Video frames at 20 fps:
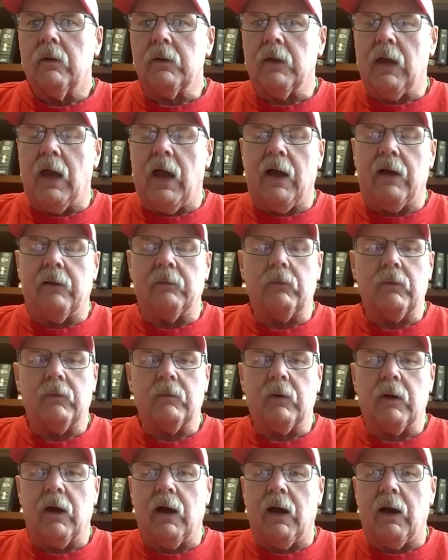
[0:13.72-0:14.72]
Yeah,
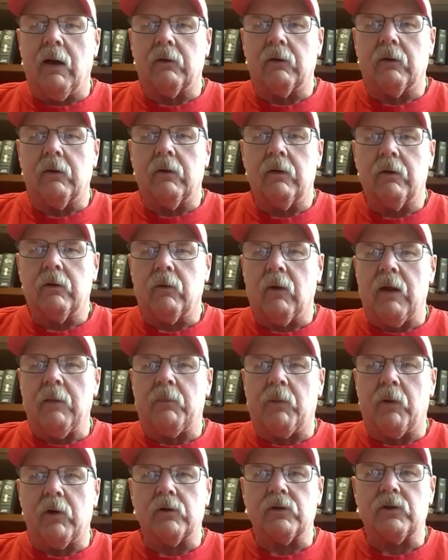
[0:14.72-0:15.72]

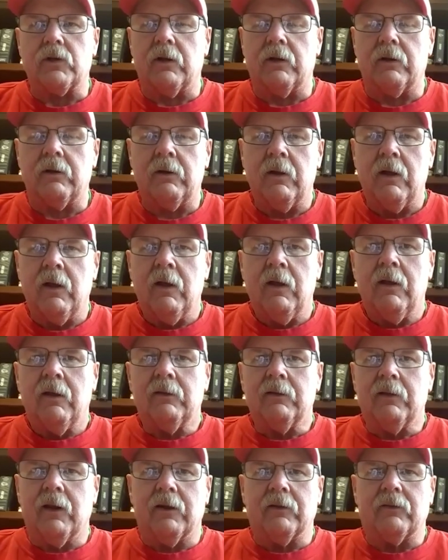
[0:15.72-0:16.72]
great person.
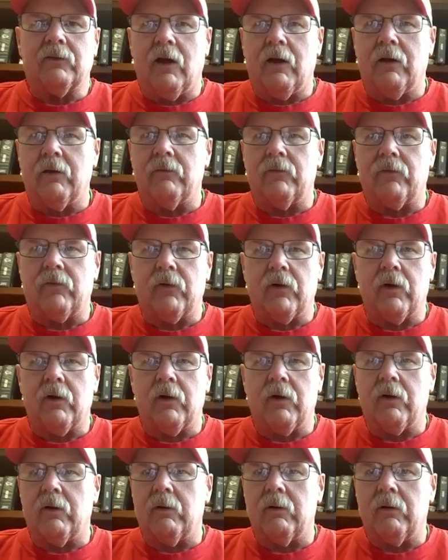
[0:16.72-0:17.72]
Did a ton
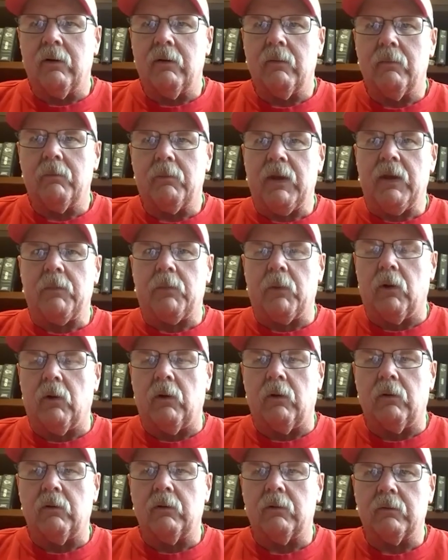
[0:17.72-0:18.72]
for
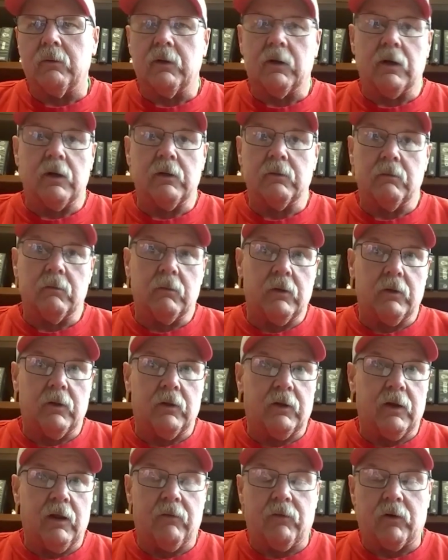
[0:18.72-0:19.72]
people in
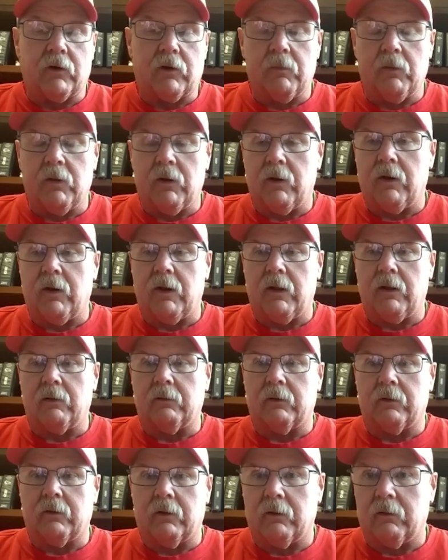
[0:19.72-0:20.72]
the Denver community
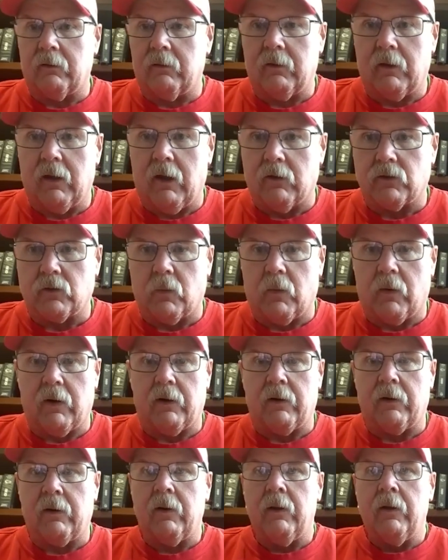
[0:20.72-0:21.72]
and
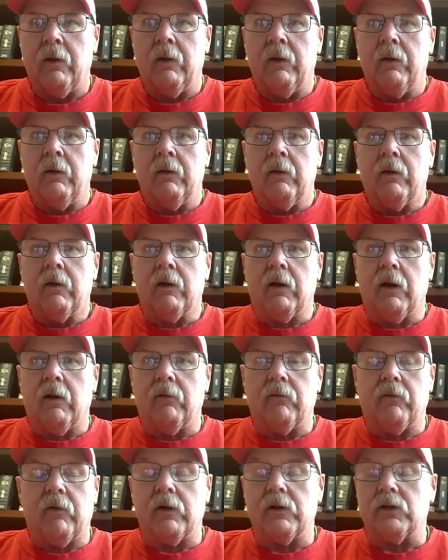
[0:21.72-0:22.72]
elsewhere.
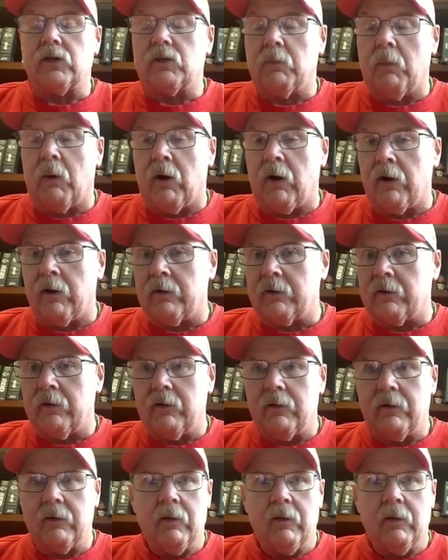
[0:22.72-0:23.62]
Very smart